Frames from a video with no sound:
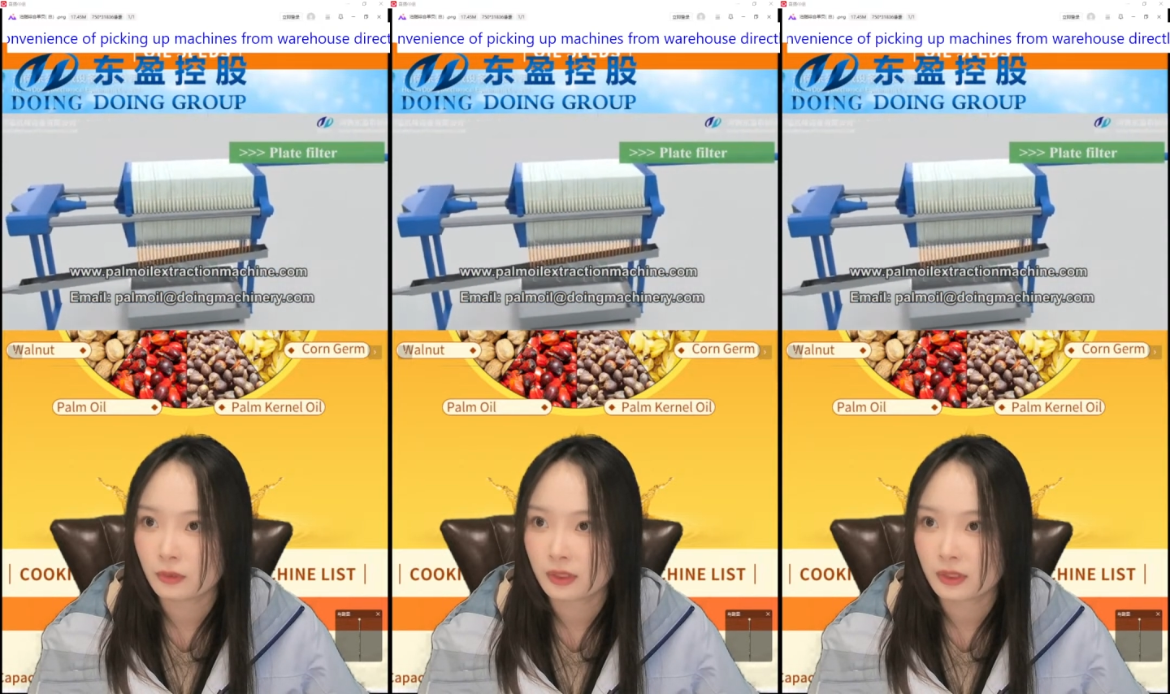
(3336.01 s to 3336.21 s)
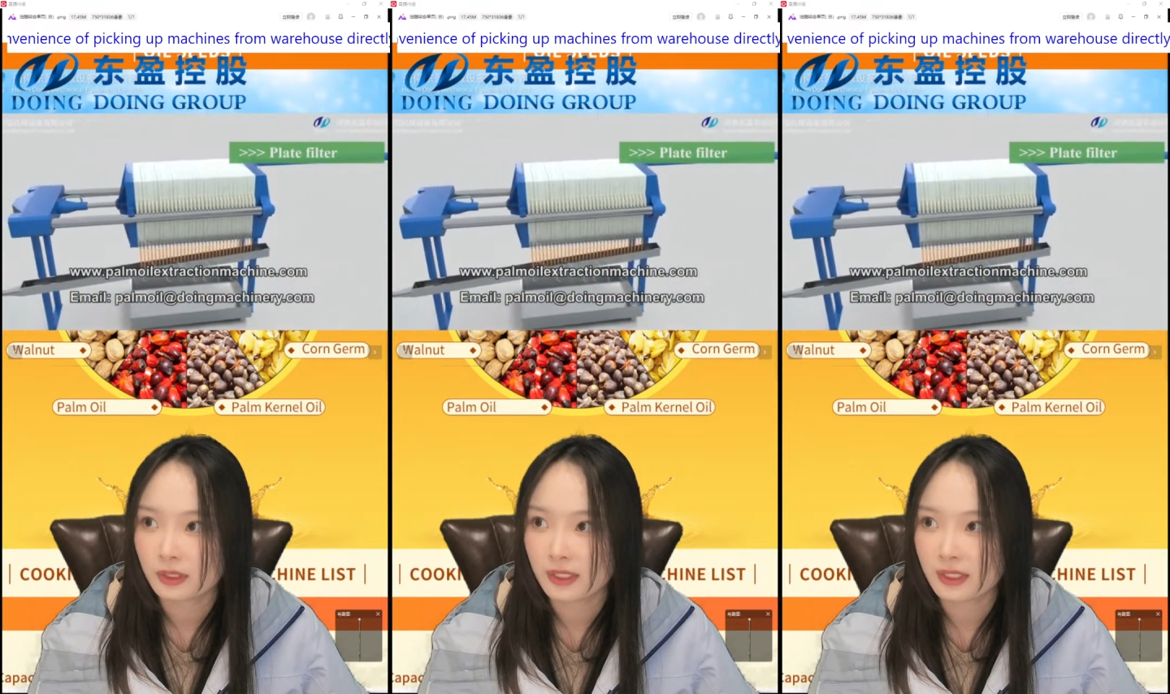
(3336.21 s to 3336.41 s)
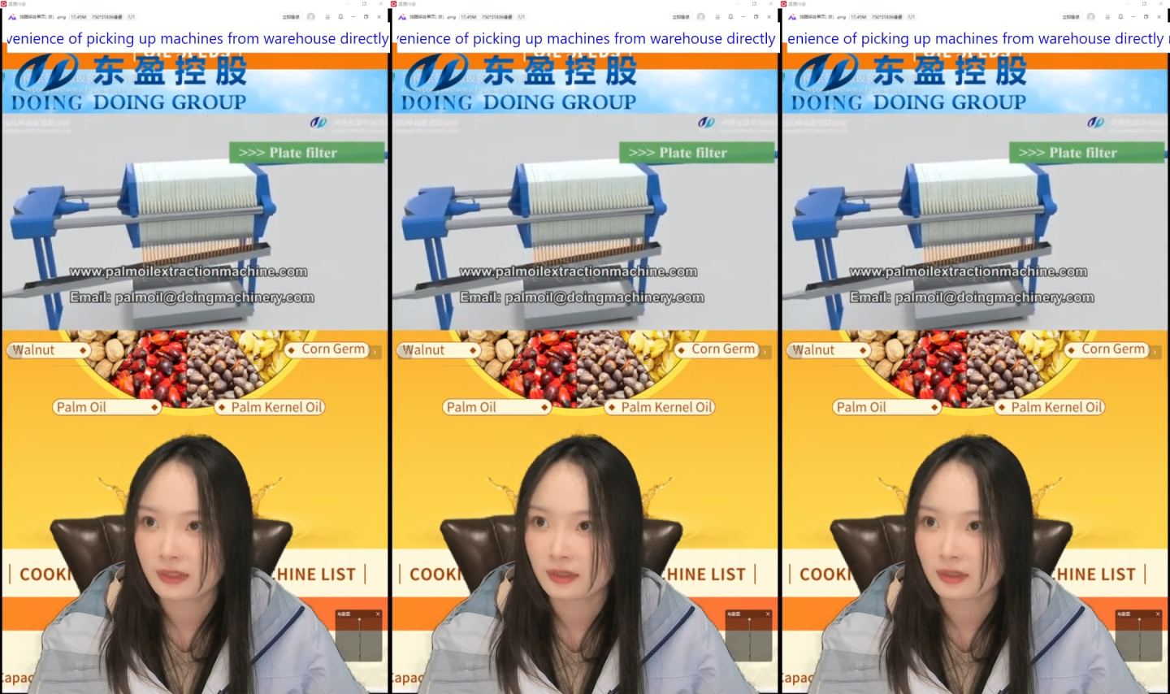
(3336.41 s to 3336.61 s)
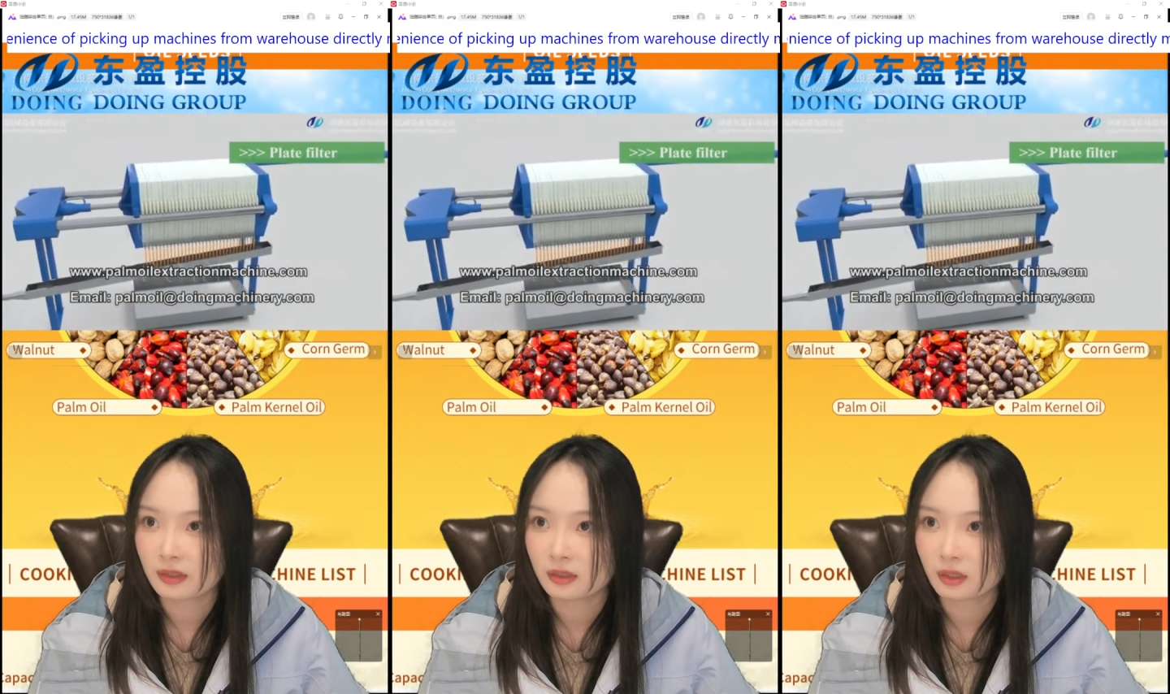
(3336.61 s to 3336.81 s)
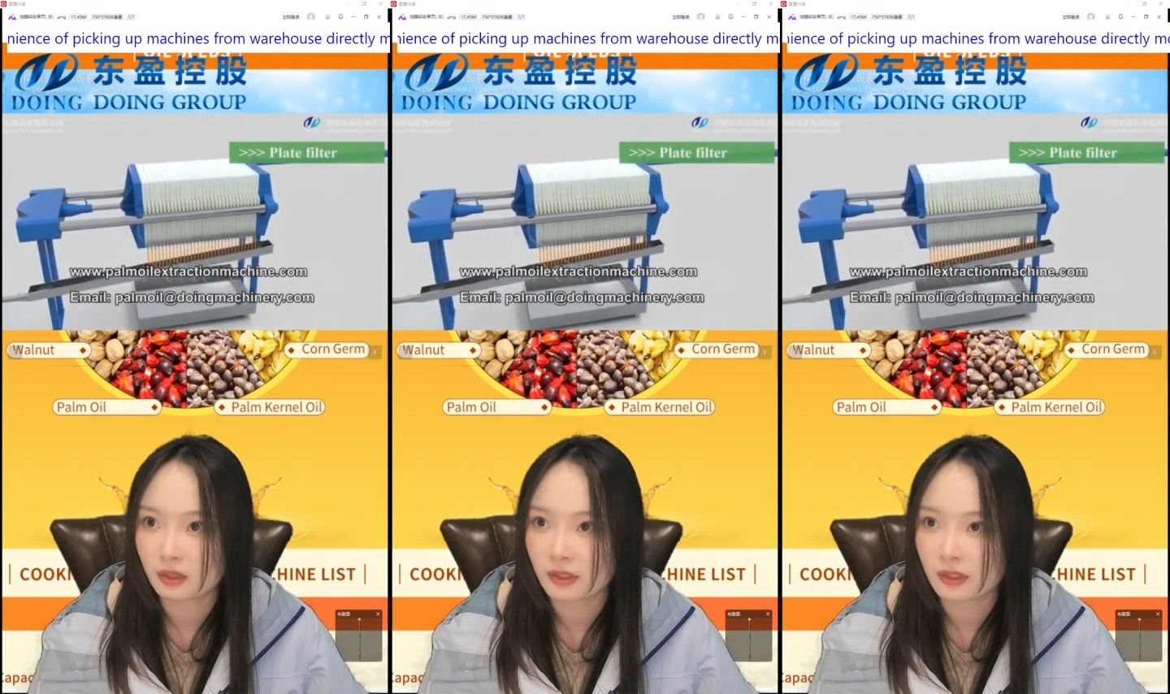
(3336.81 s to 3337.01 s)
clean
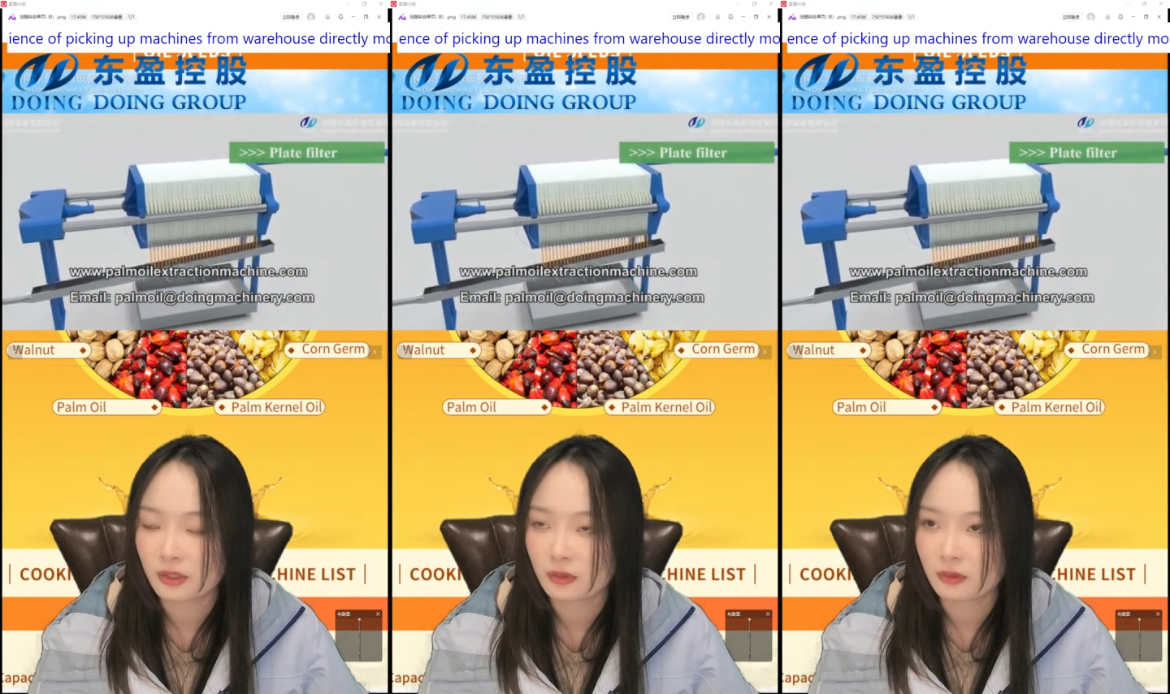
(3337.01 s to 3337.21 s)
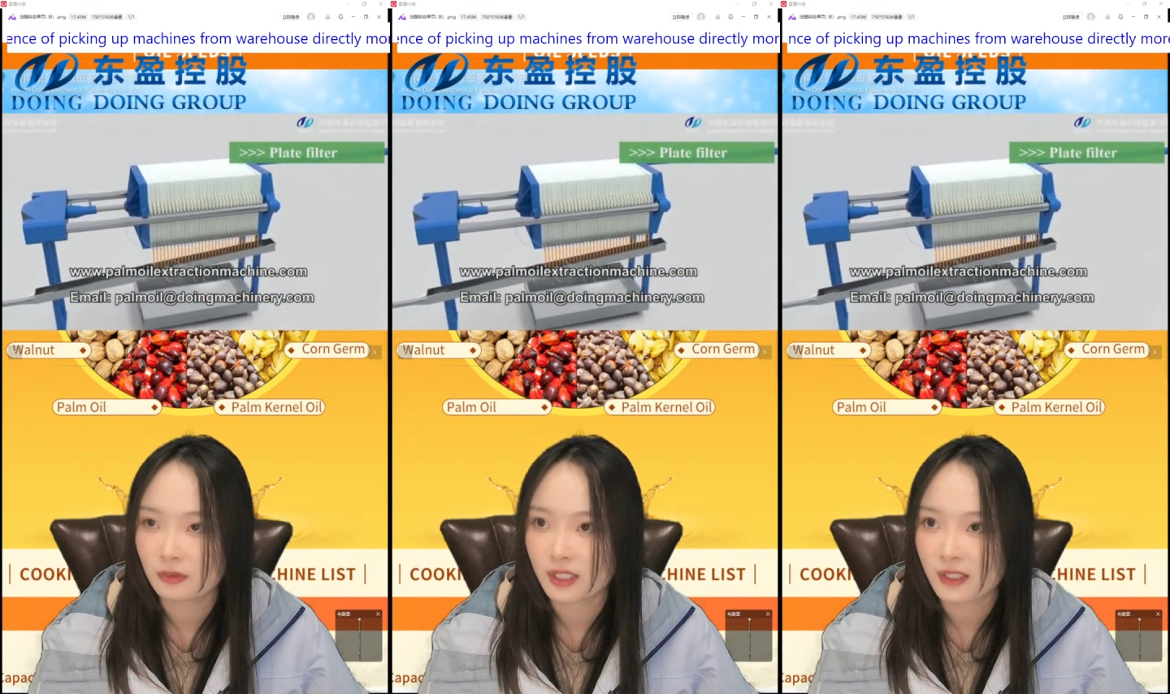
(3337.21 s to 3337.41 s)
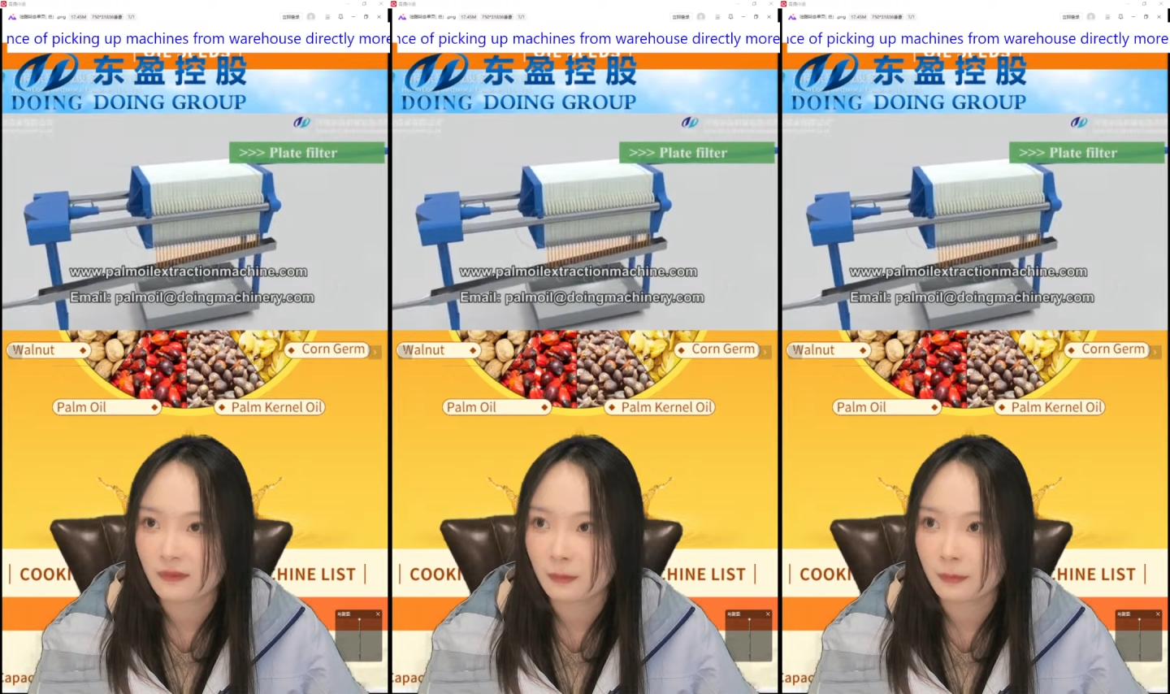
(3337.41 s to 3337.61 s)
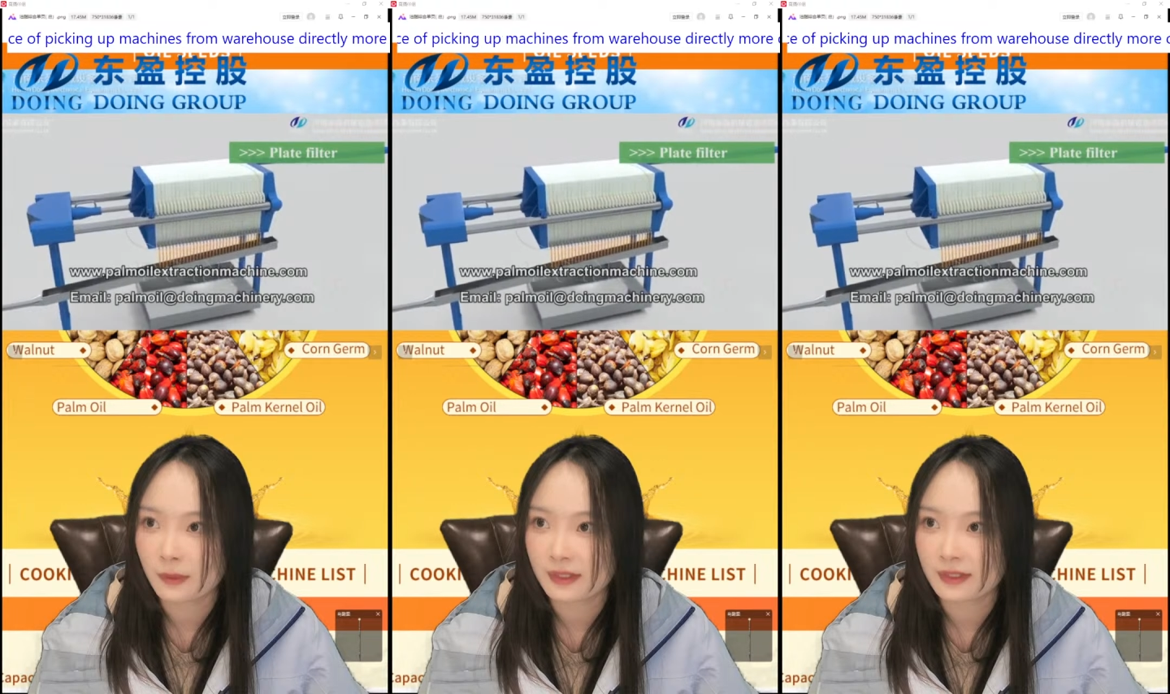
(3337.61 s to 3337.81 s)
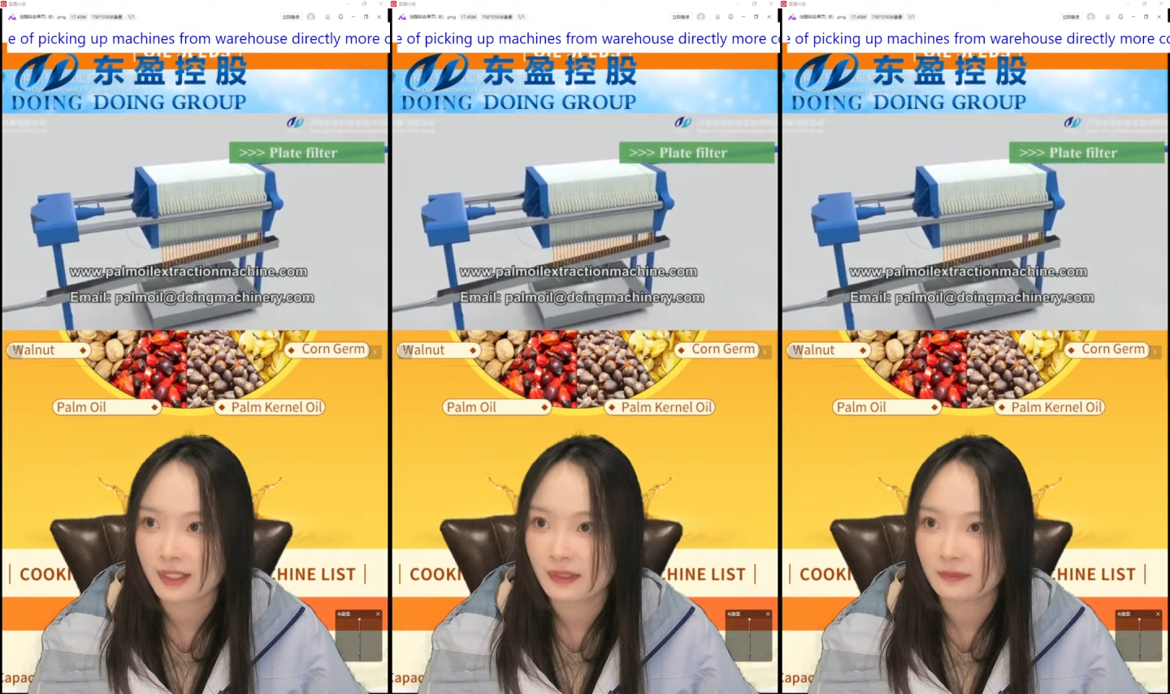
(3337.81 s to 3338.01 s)
the oil level by
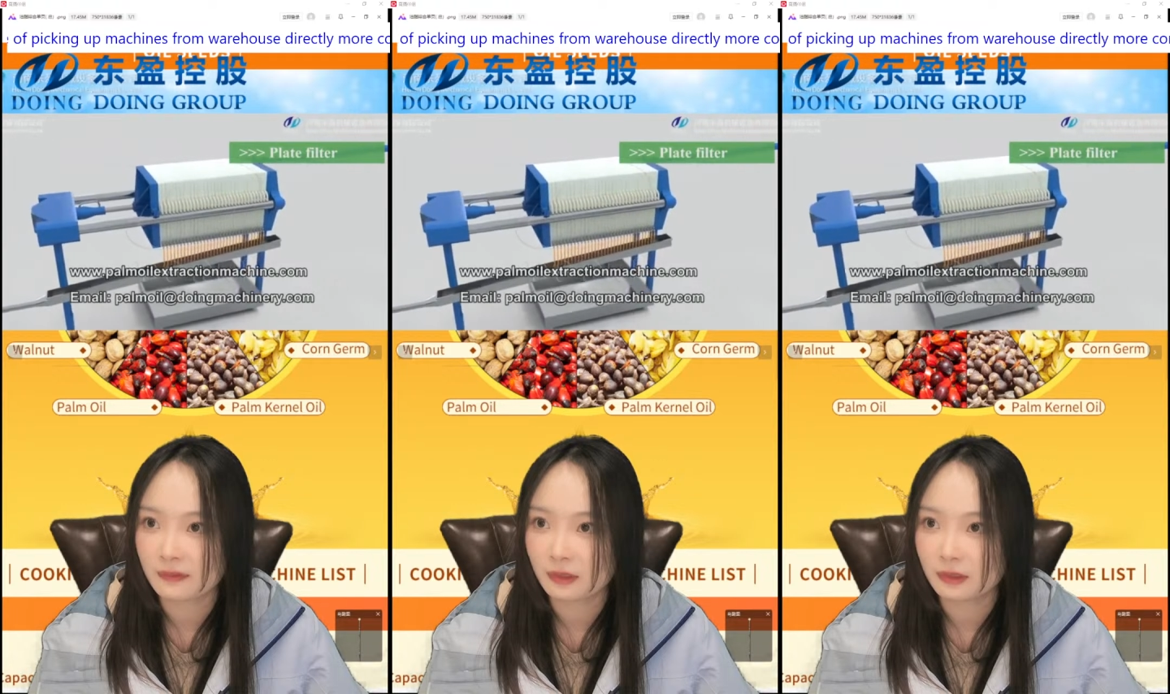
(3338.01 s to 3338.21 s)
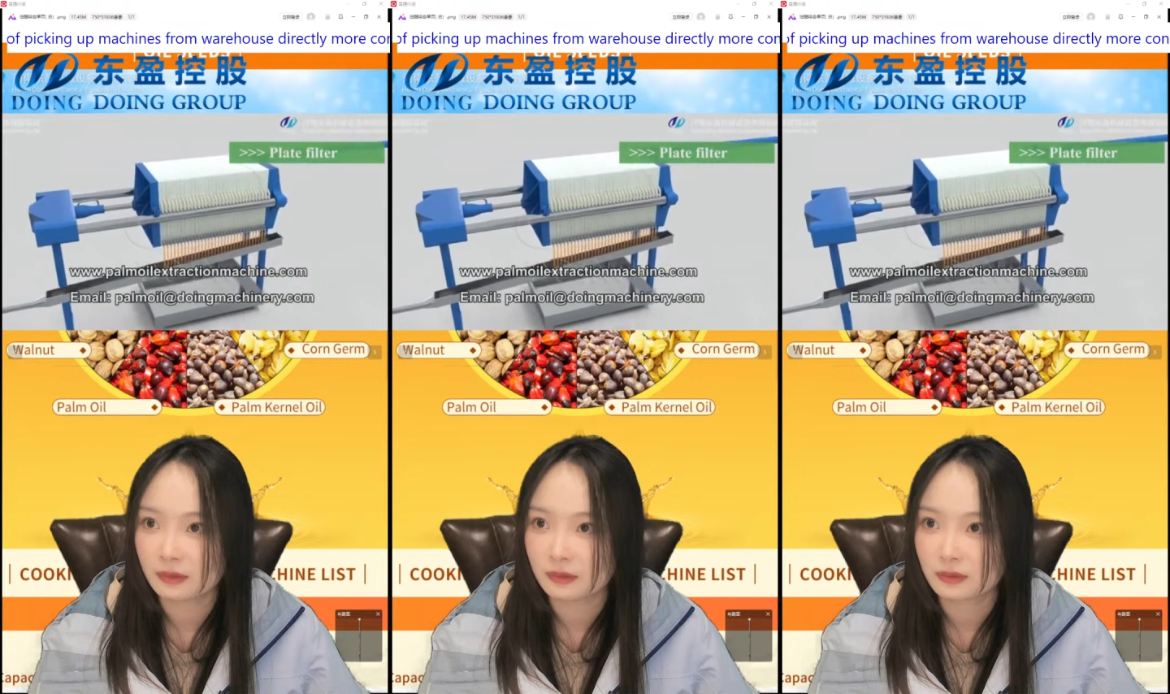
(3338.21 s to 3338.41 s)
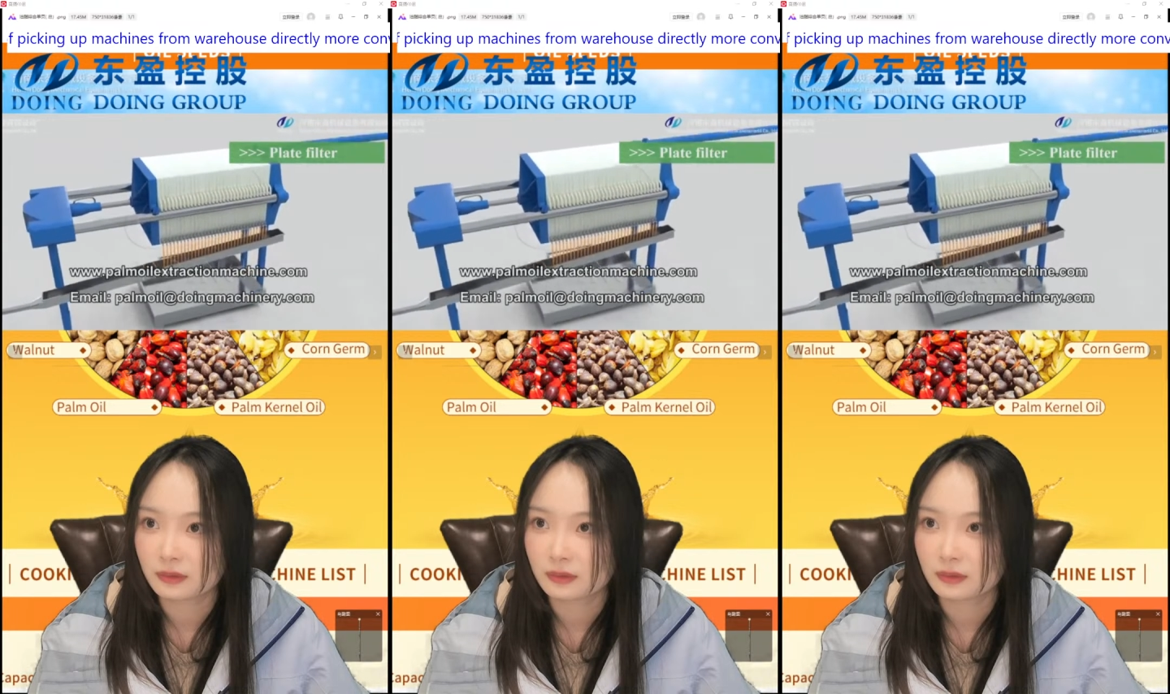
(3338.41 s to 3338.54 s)
level,